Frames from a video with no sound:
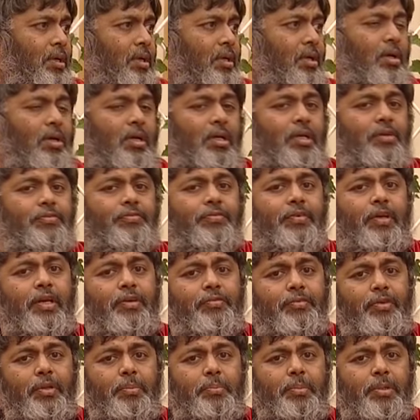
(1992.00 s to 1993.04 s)
Now, if
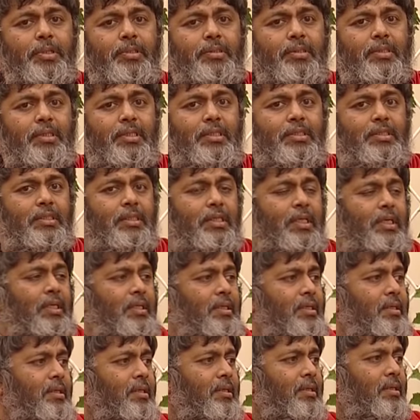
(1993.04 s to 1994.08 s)
every person is
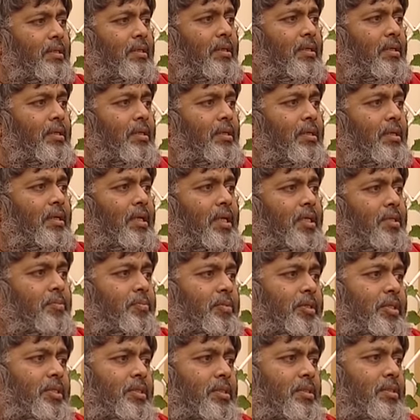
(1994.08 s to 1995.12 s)
saying, let
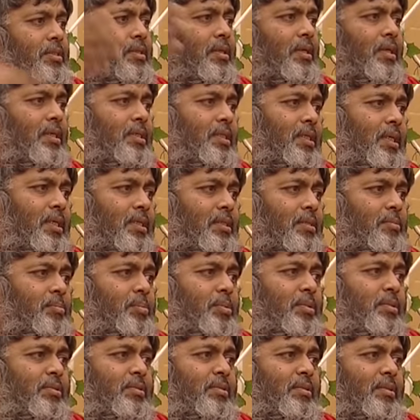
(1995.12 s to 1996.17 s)
me destroy the other
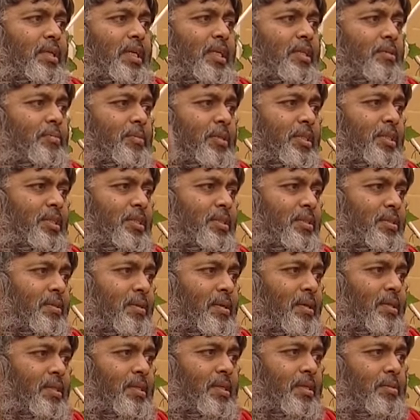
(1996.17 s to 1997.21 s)
person. Let me
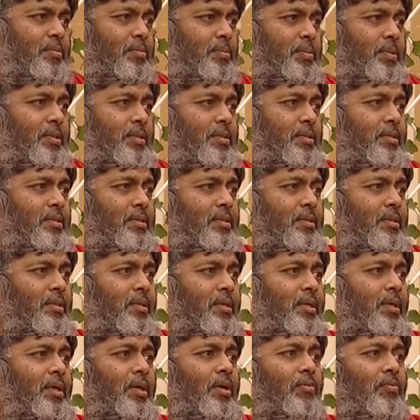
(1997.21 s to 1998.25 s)
destroy the other person.
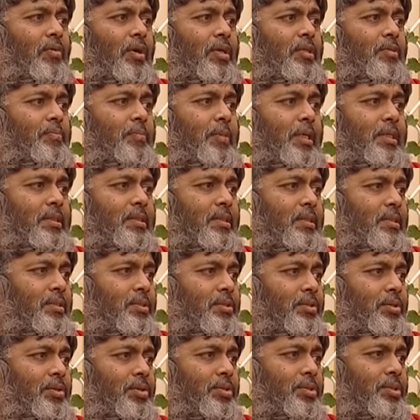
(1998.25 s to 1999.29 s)
What message
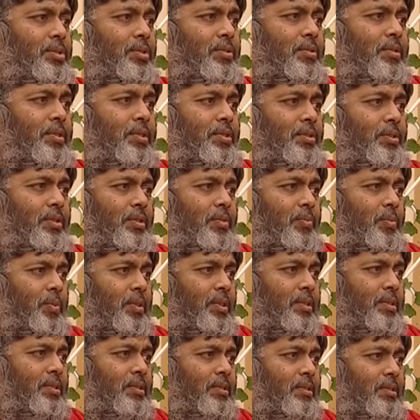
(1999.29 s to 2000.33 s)
goes to the
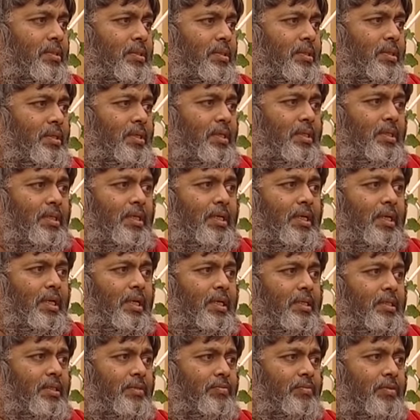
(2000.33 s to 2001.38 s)
universe in the
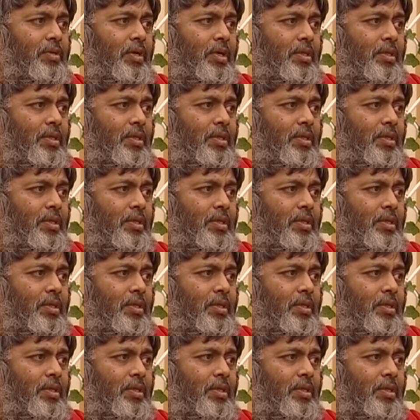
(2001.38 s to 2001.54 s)
collective